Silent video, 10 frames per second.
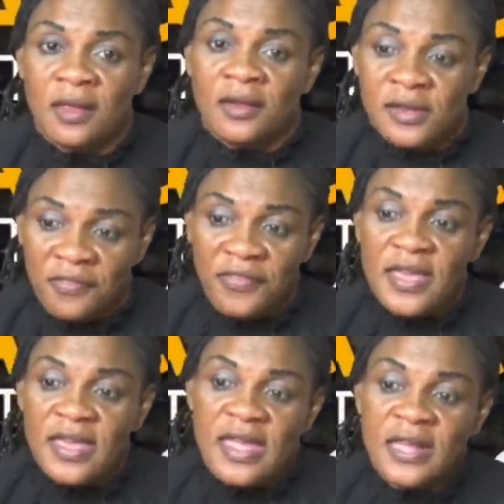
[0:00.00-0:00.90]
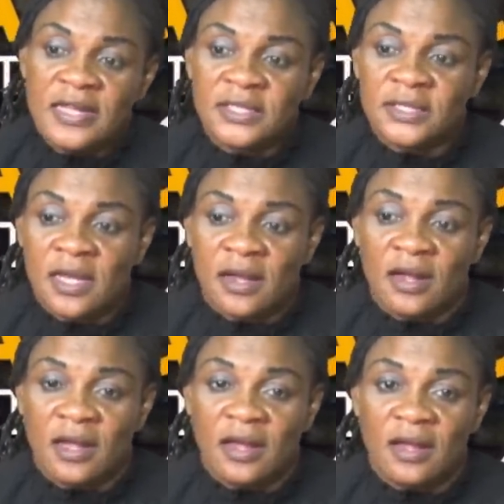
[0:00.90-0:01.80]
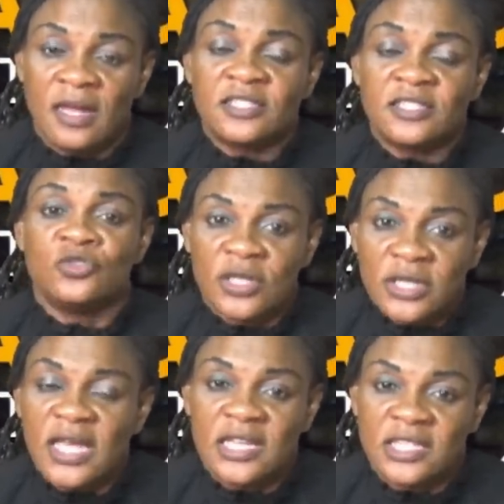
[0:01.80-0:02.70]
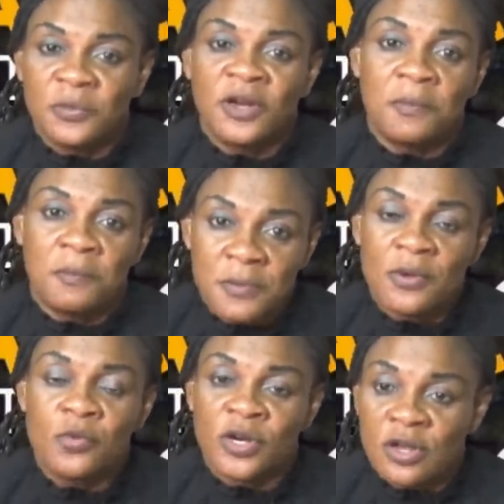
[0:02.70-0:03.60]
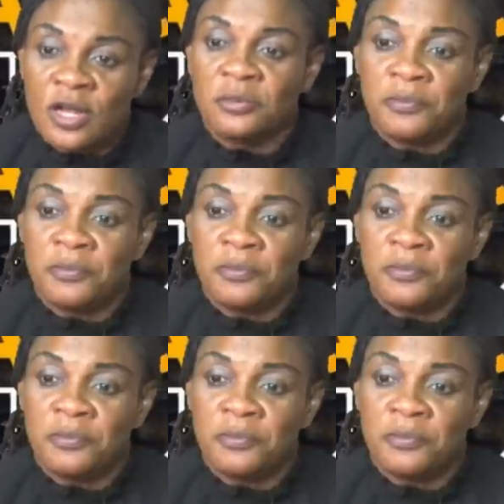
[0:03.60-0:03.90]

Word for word: The thing is, it's not a case where the people were not